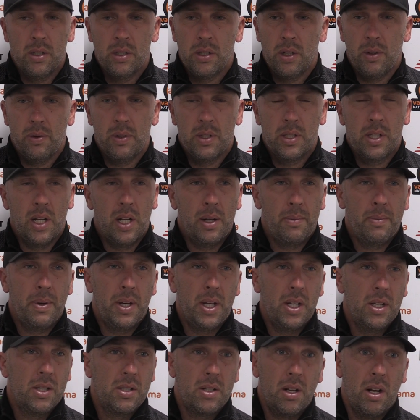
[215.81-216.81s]
So he's telling
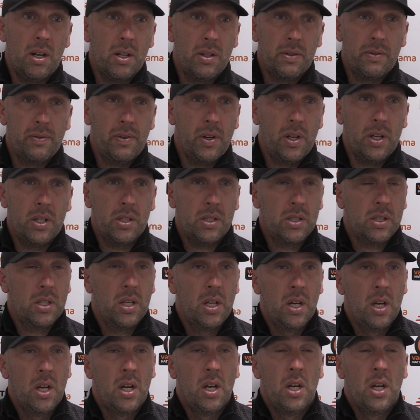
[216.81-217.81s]
me it's like his first
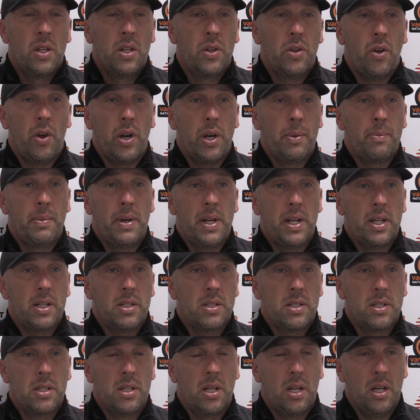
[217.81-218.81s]
90
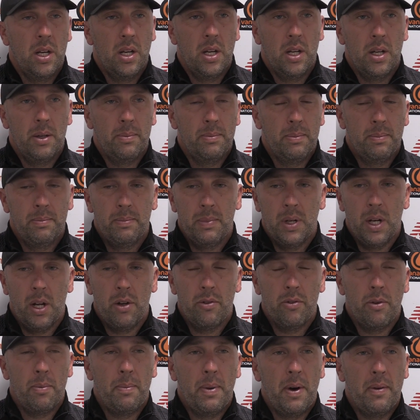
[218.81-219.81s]
minutes in
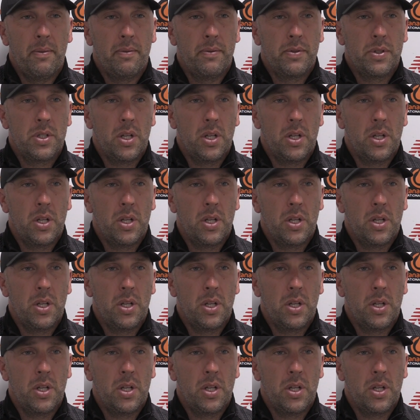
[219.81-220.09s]
over a month.